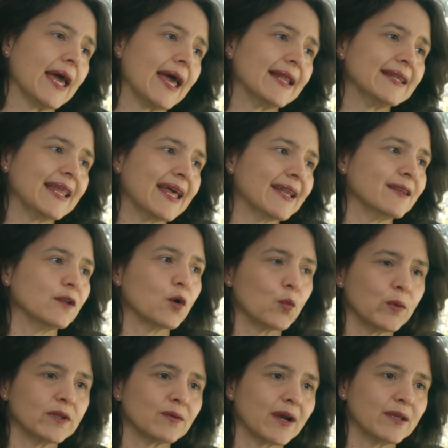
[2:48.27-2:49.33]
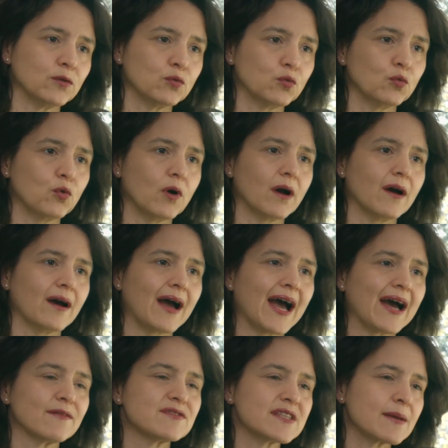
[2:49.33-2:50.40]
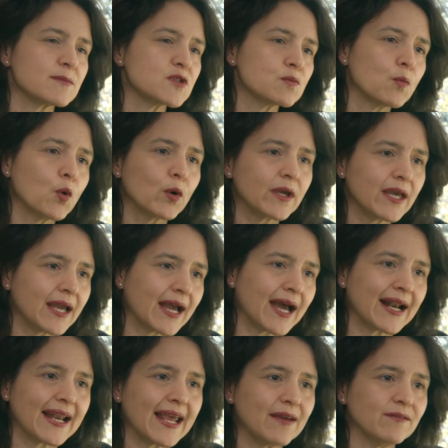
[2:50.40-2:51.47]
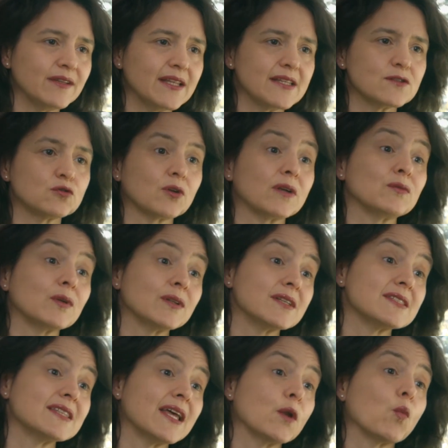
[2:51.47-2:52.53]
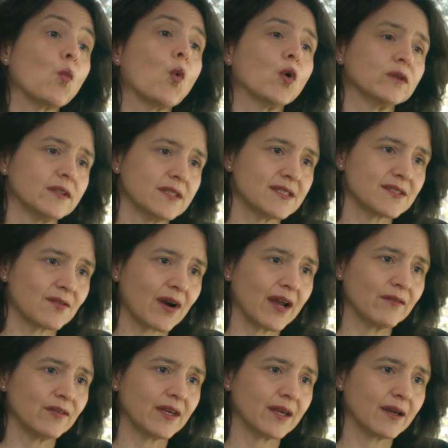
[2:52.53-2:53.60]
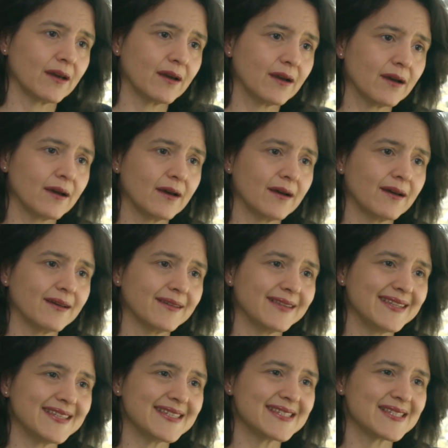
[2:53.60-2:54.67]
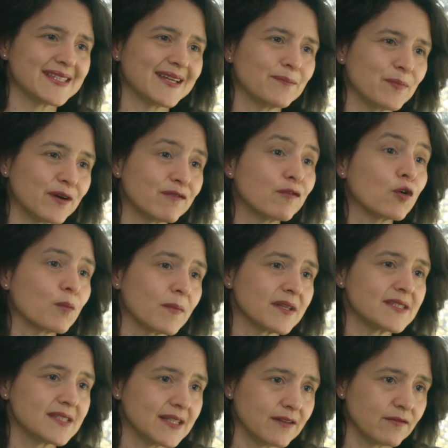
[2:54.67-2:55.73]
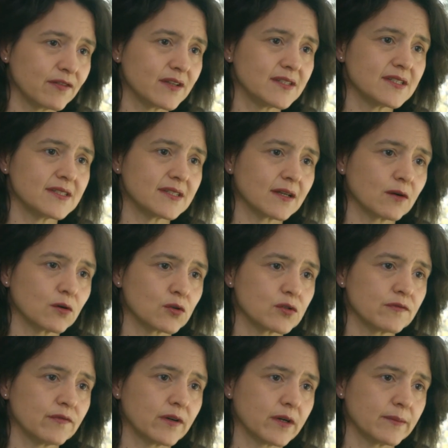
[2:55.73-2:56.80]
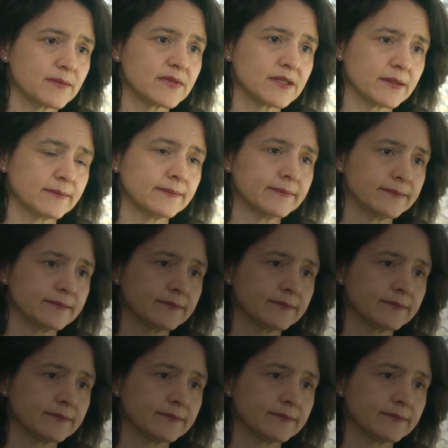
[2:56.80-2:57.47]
And then, you know, we try to have some smoking gun evidence to try to understand what is driving these performance differences across firms.